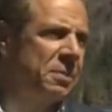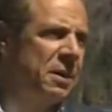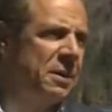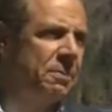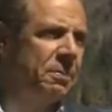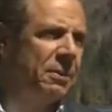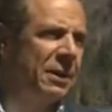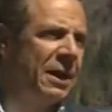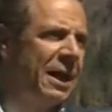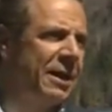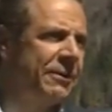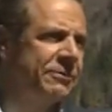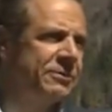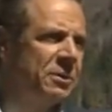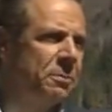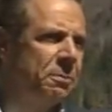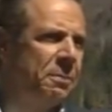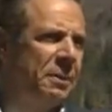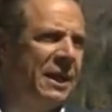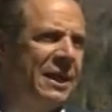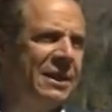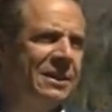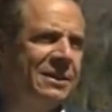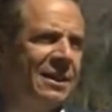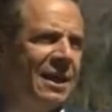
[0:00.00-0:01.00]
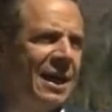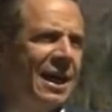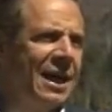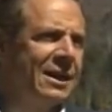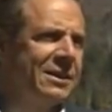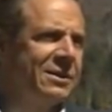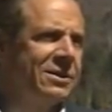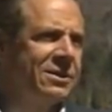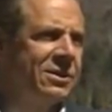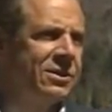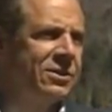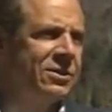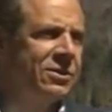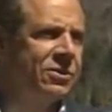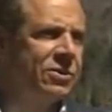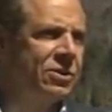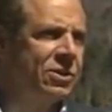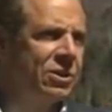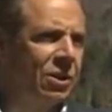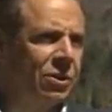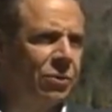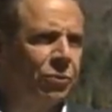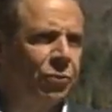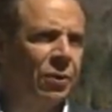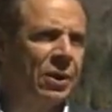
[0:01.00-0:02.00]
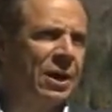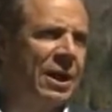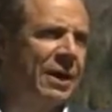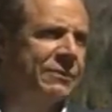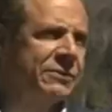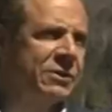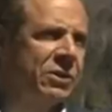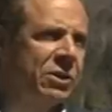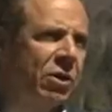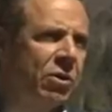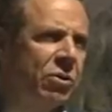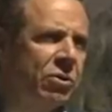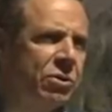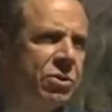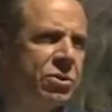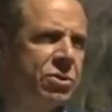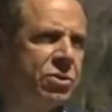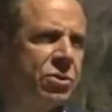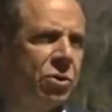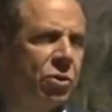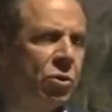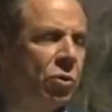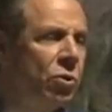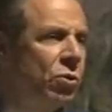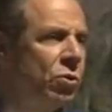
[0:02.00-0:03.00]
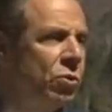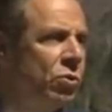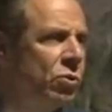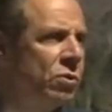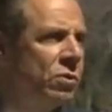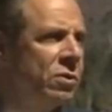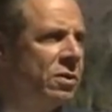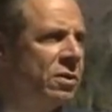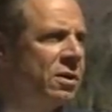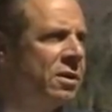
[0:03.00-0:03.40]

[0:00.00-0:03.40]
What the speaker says: People have to pay taxes. Children have to go to school.